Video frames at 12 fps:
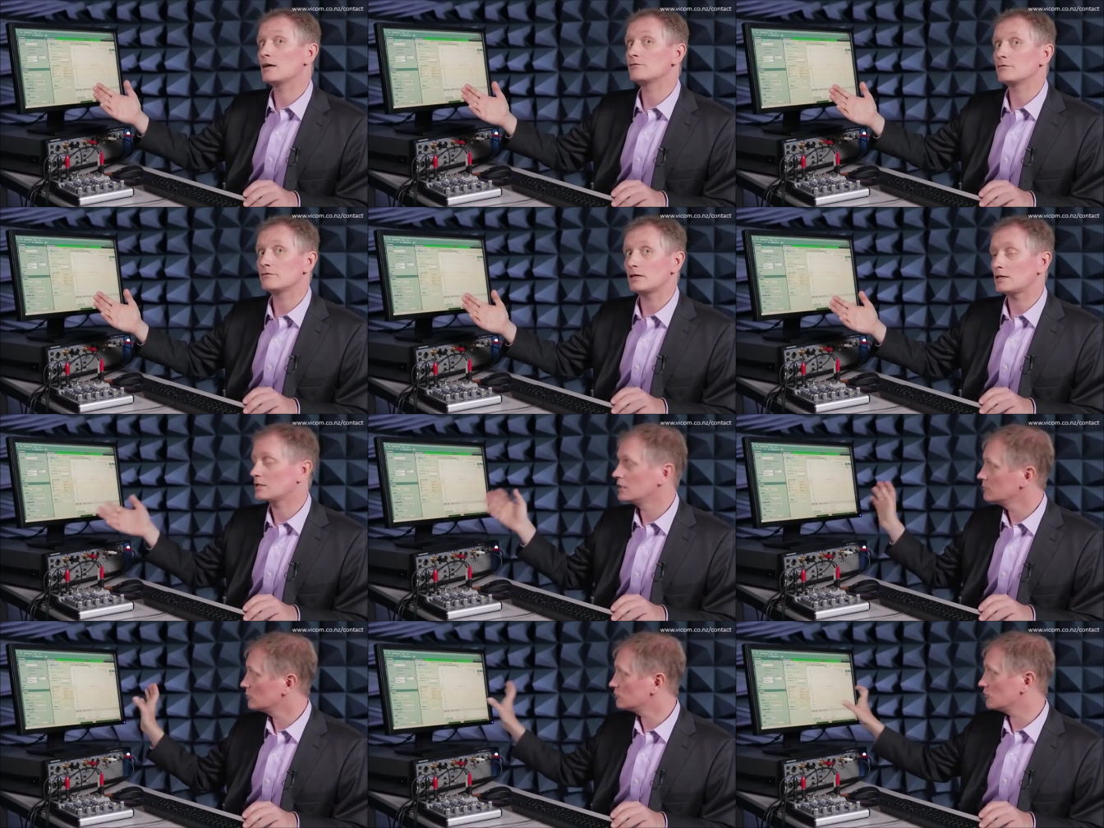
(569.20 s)
everything,
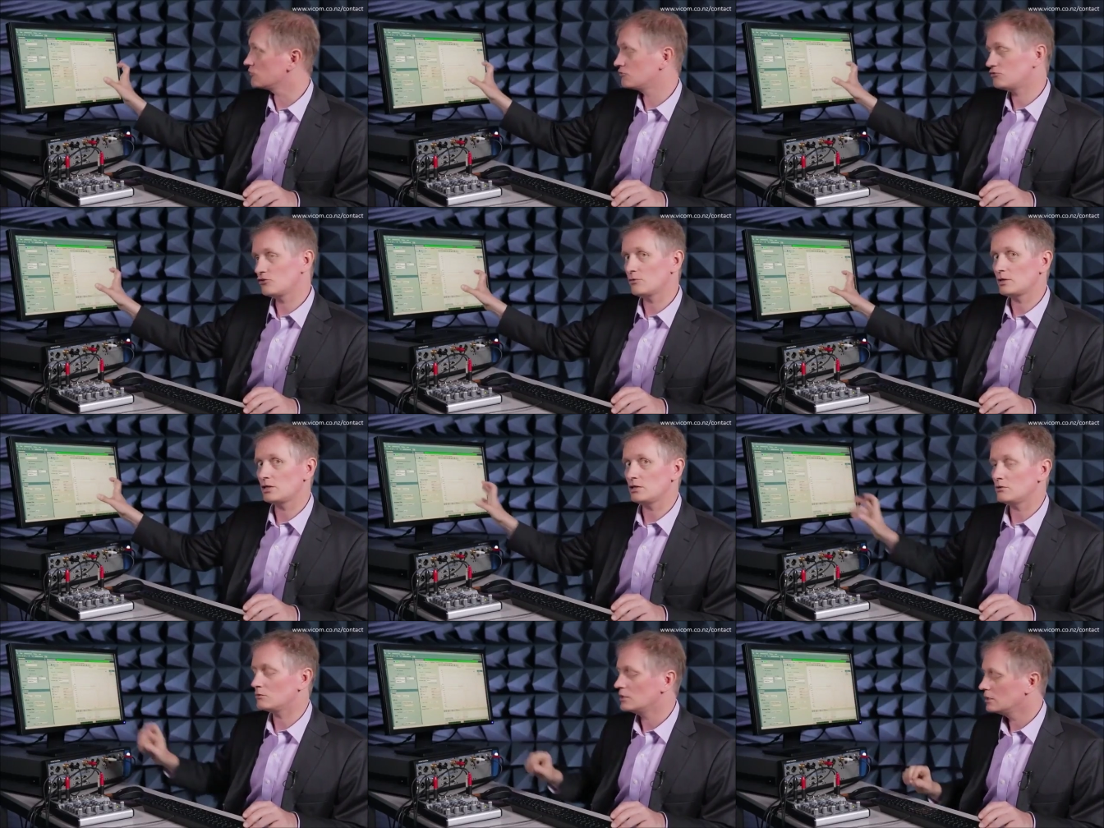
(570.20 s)
but just showing
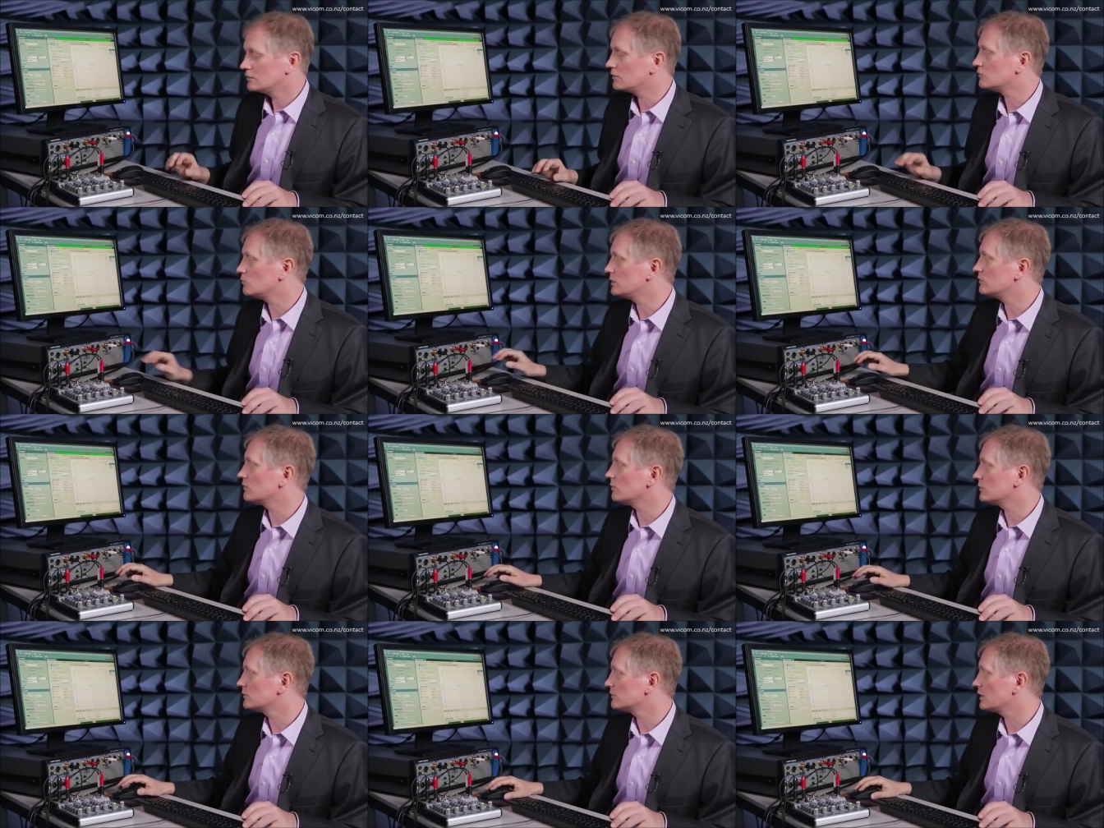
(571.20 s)
you this window
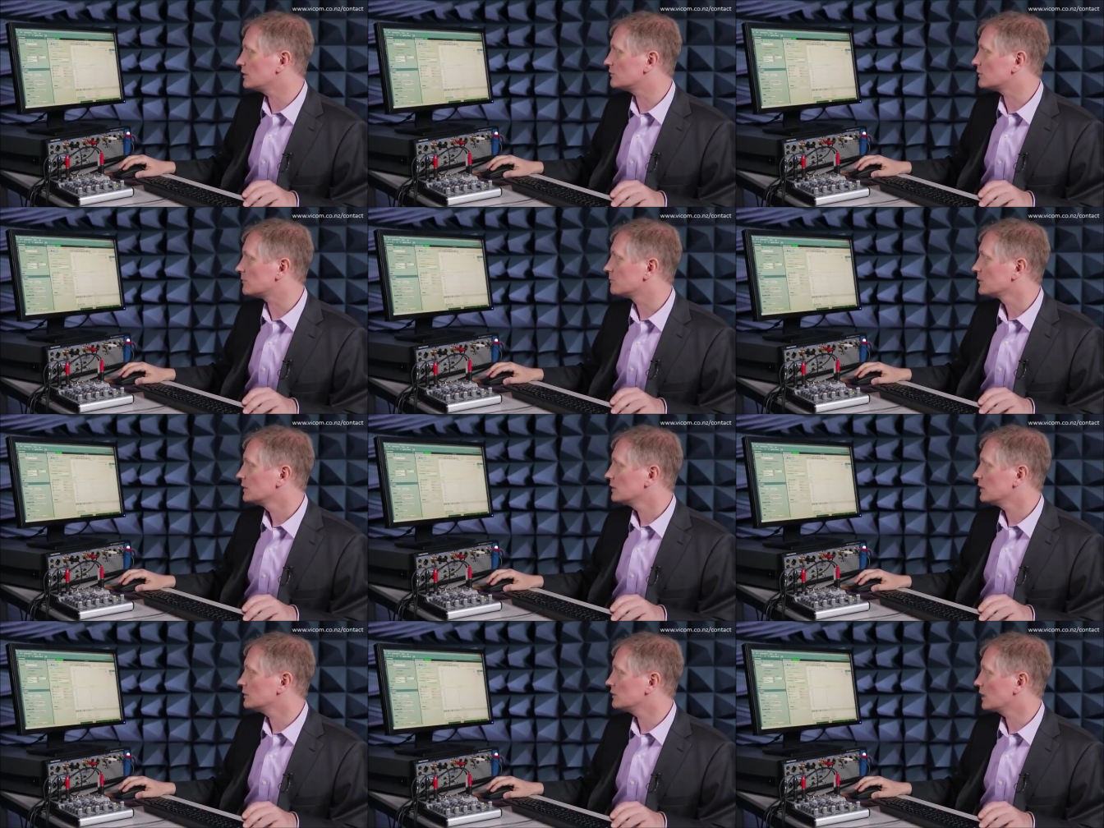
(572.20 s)
on the data.
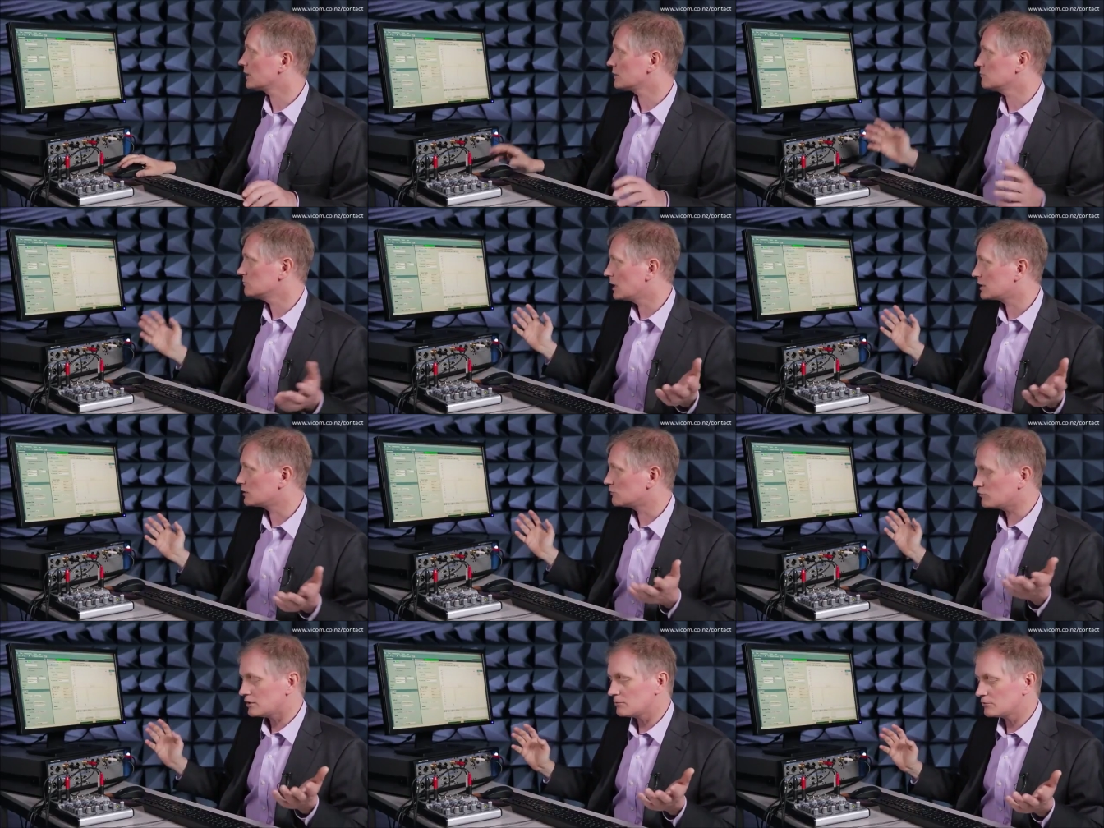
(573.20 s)
And I can
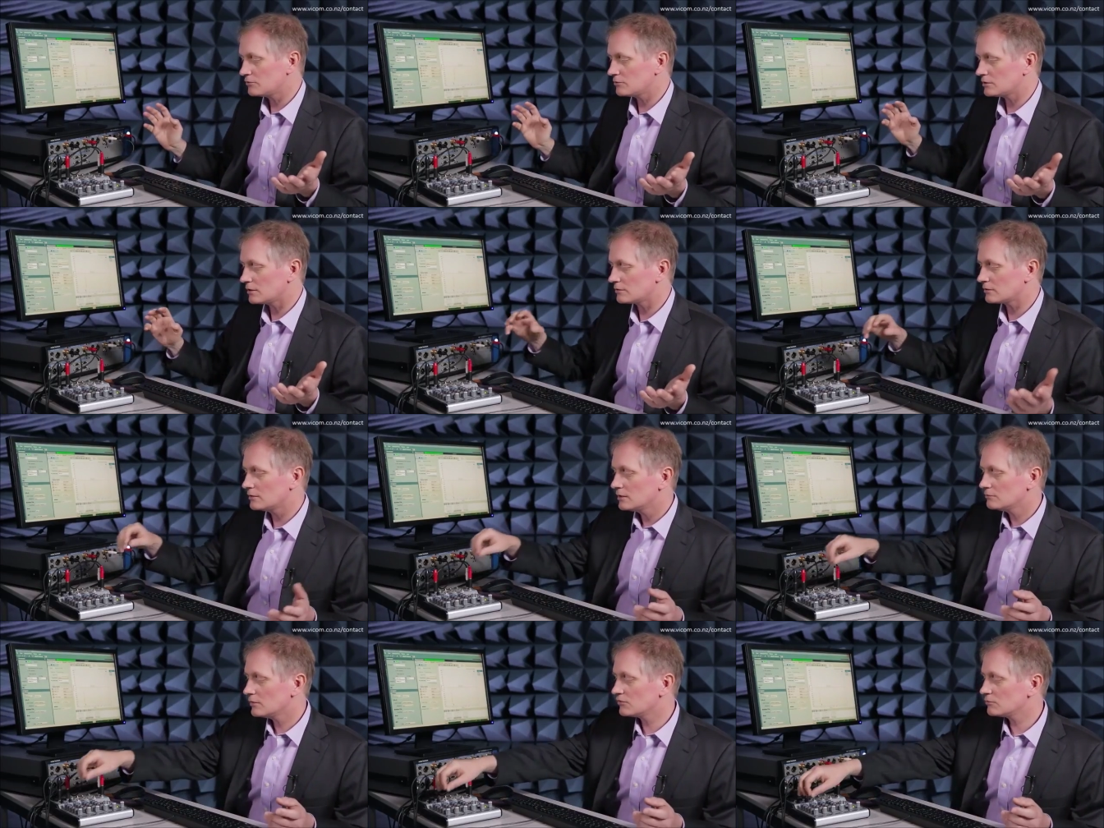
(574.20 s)
flip to another
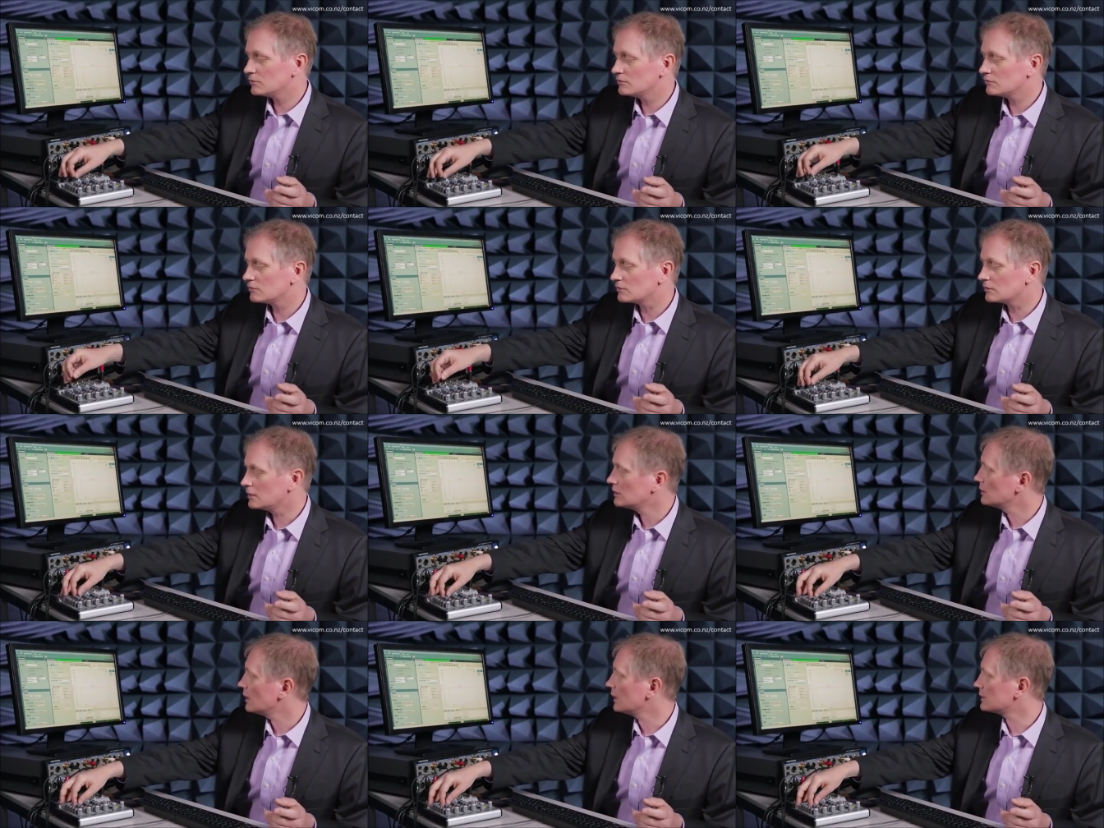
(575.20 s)
measurement, and
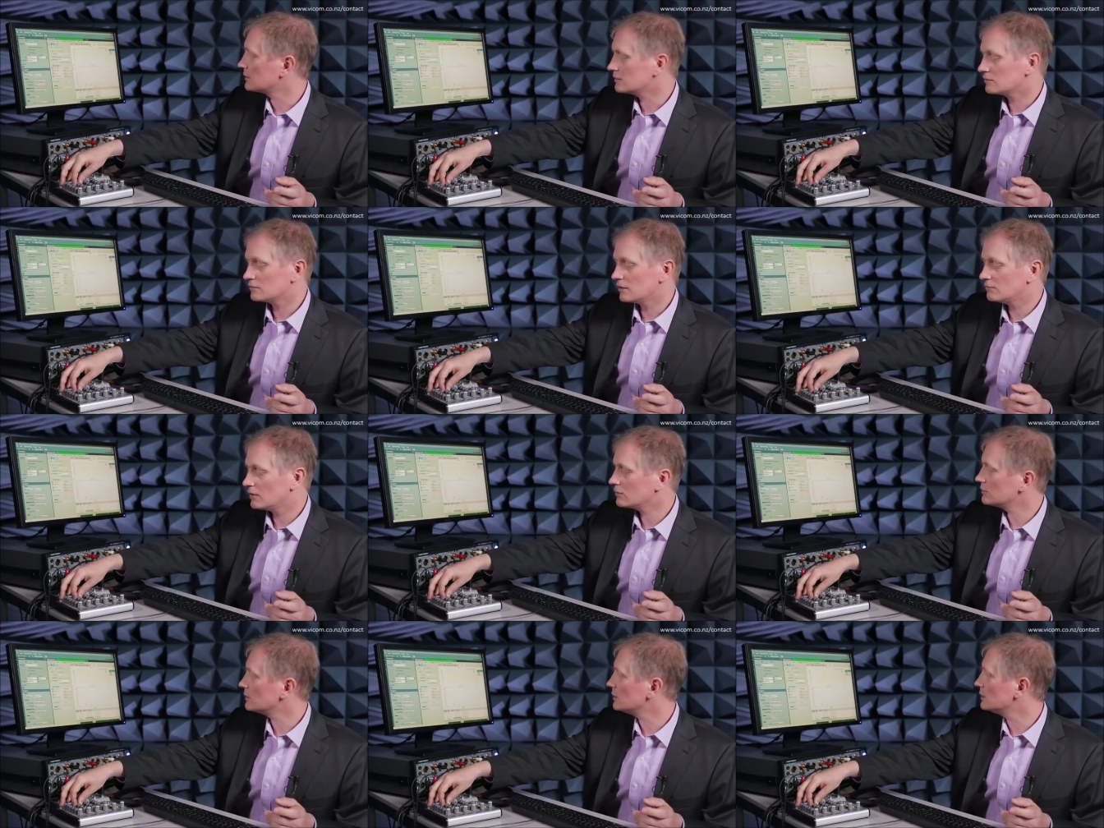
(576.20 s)
I can say
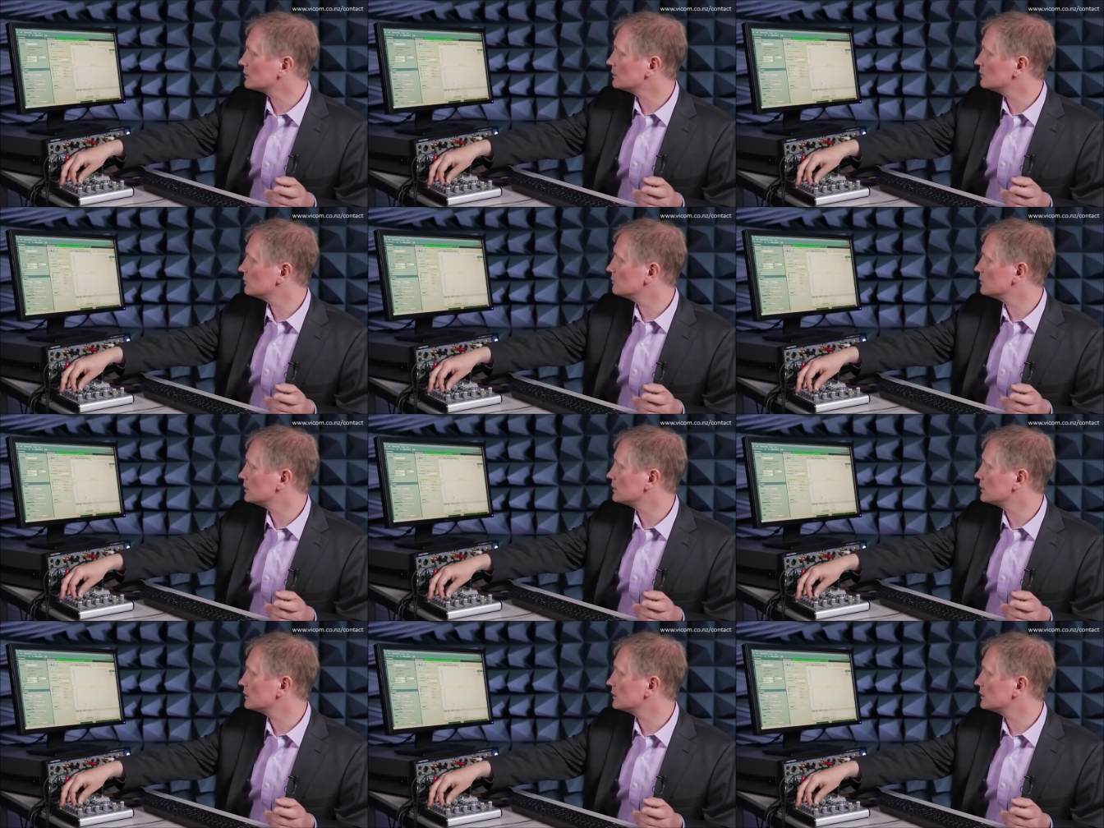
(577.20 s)
vary the EQ